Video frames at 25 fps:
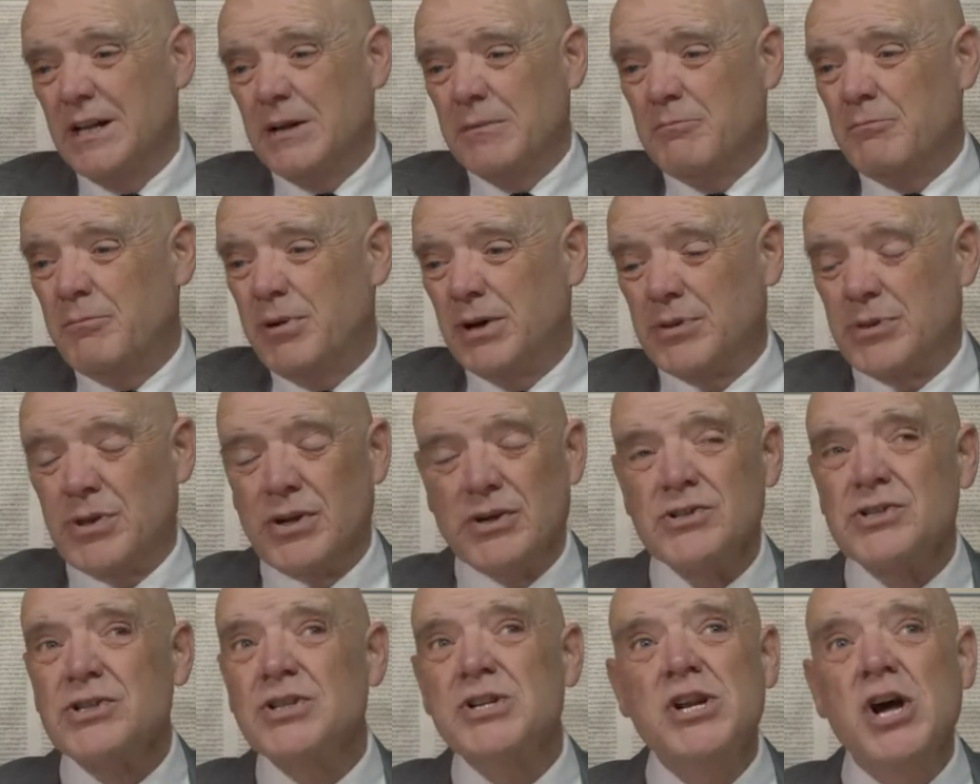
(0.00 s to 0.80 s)
But
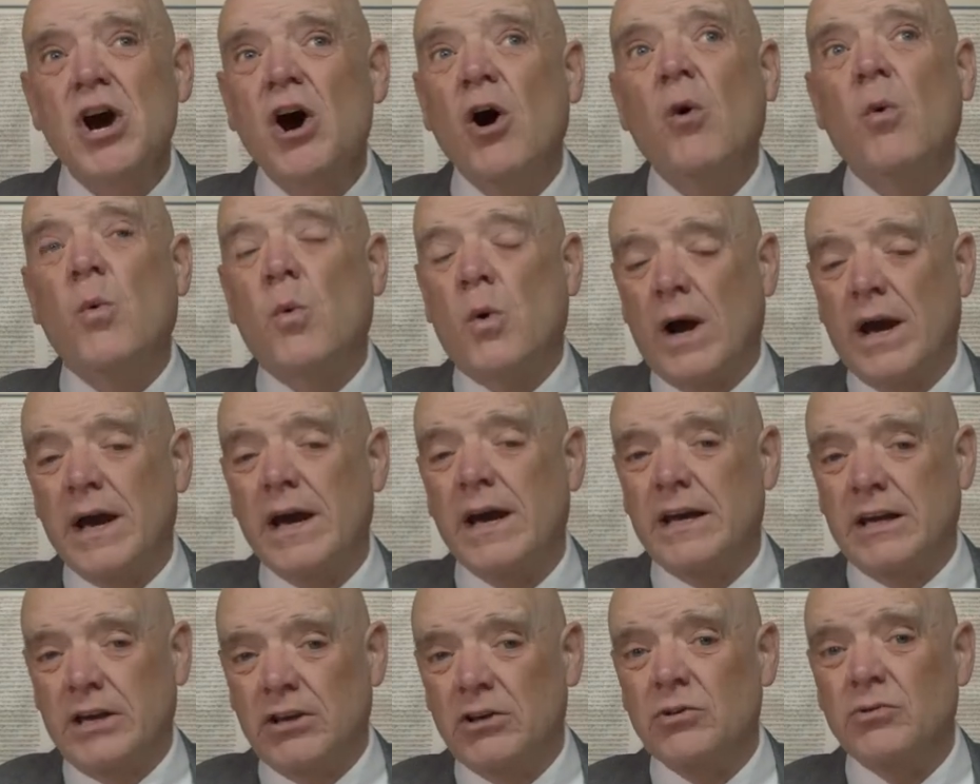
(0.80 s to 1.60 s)
there's no
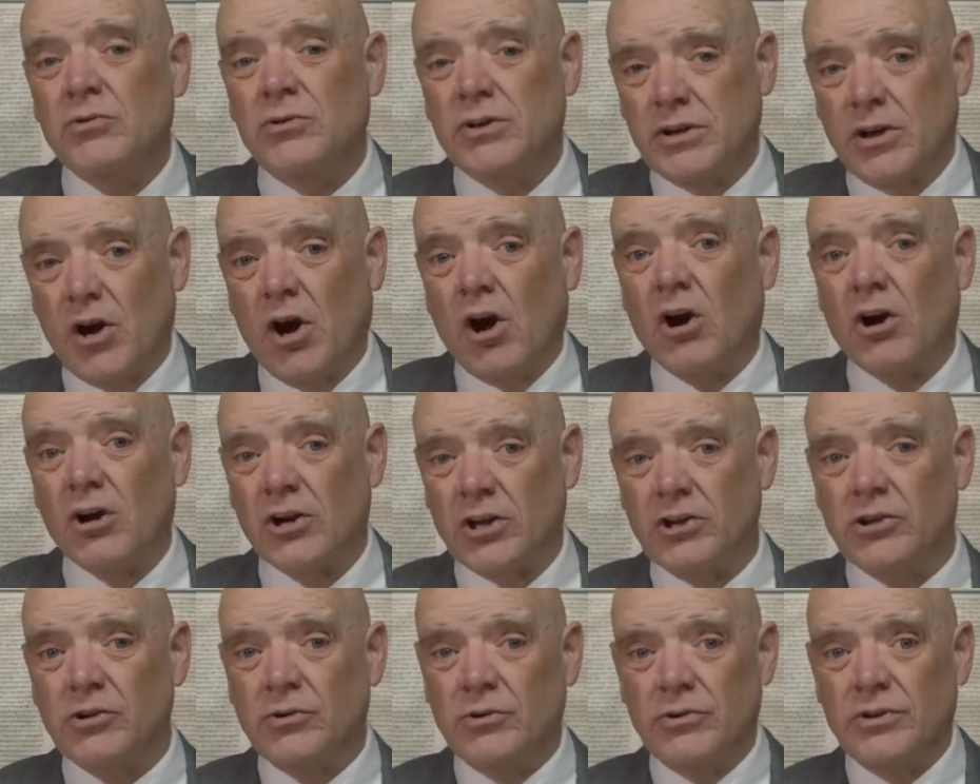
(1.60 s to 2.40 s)
way you can
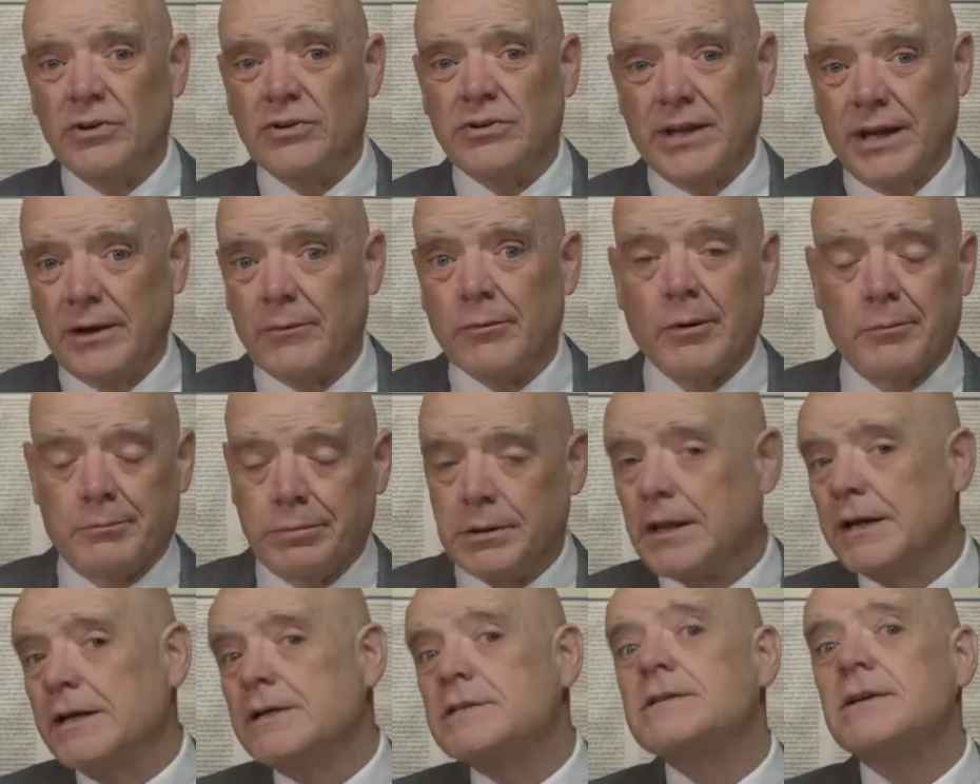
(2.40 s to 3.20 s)
argue that they were
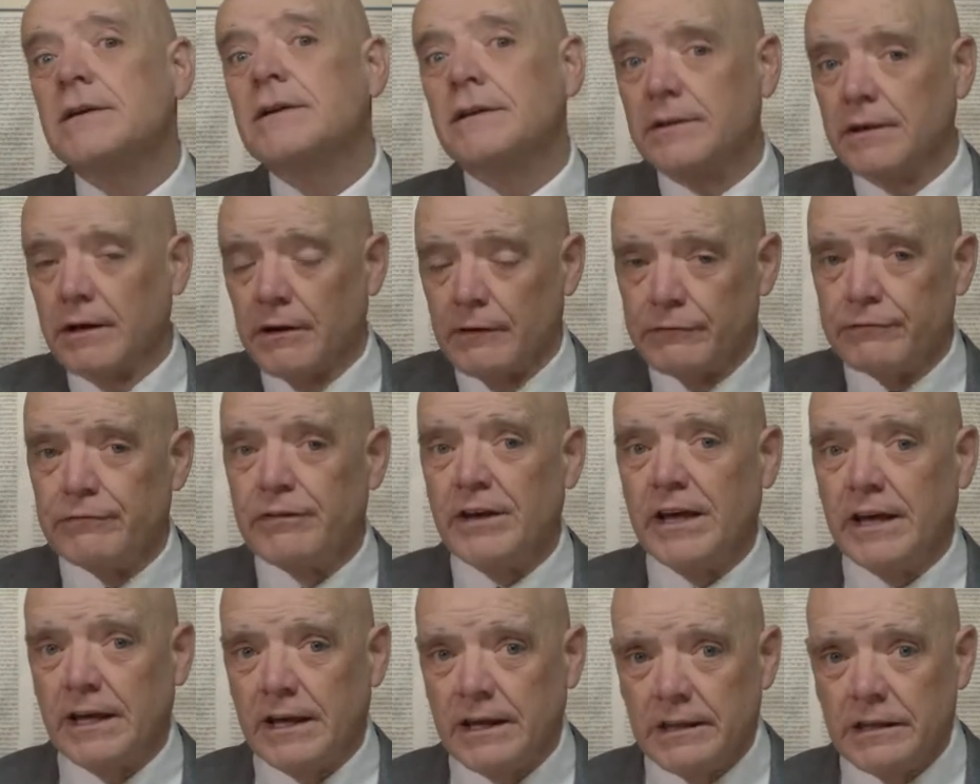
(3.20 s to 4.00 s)
placing their
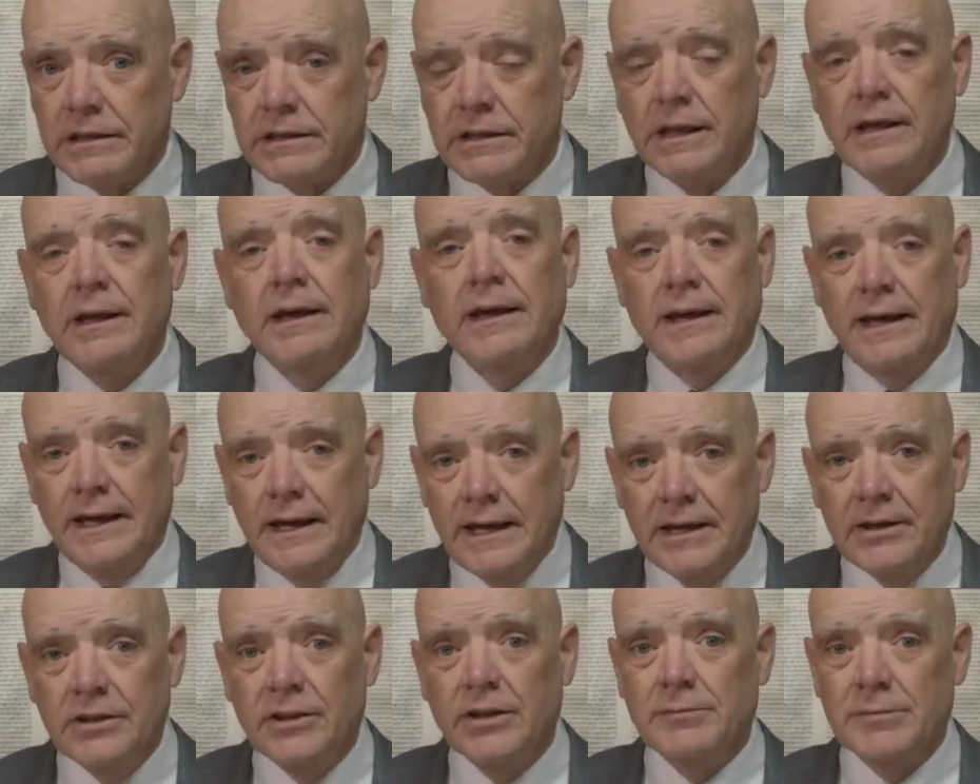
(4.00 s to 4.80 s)
faith
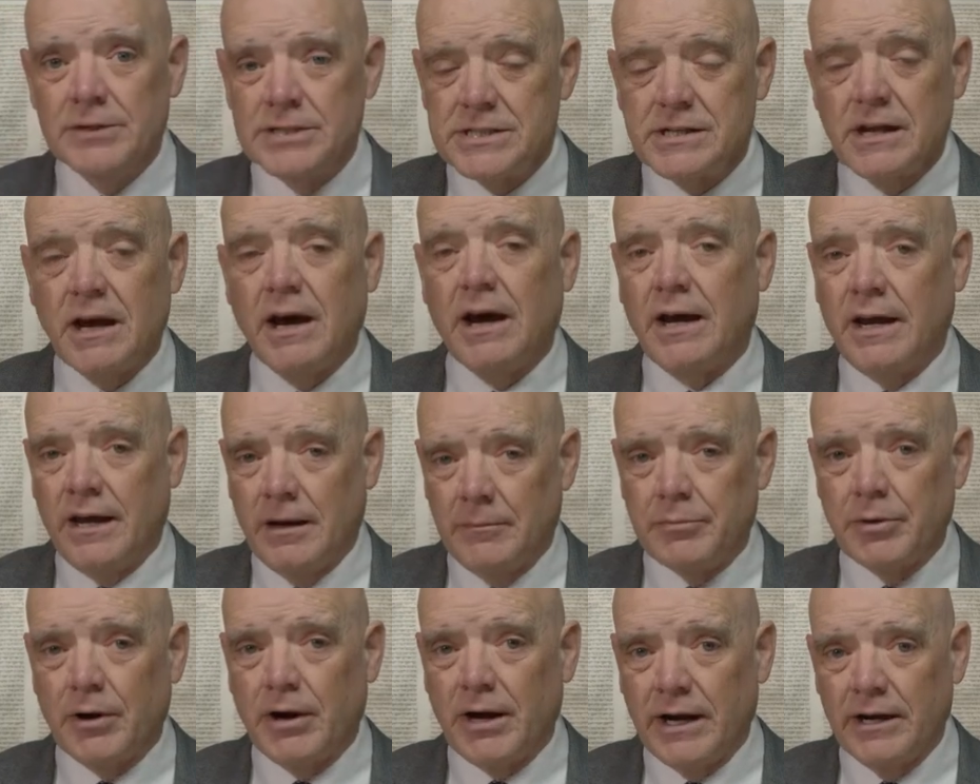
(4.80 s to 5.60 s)
in the Messiah
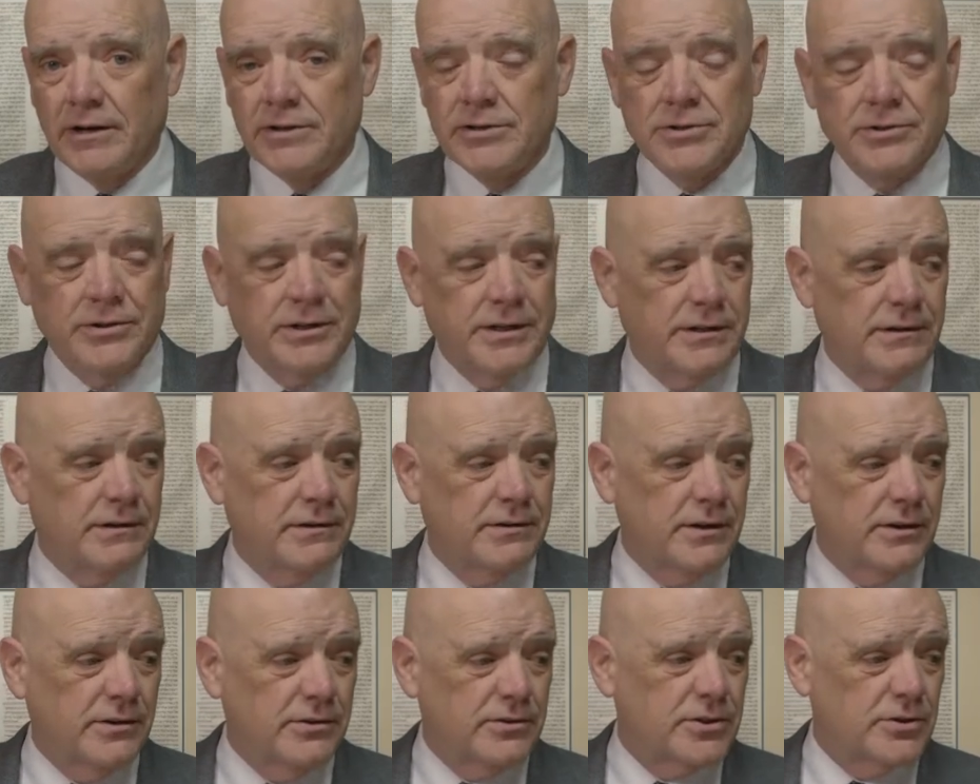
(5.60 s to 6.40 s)
prior to it,
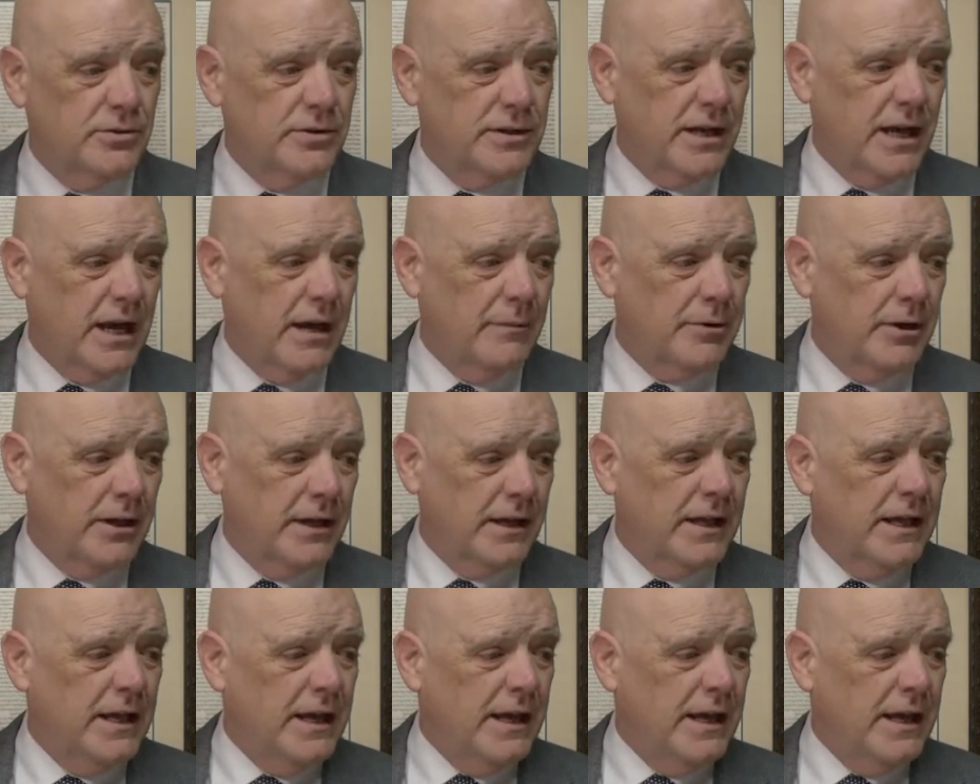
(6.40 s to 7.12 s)
to, to it happening.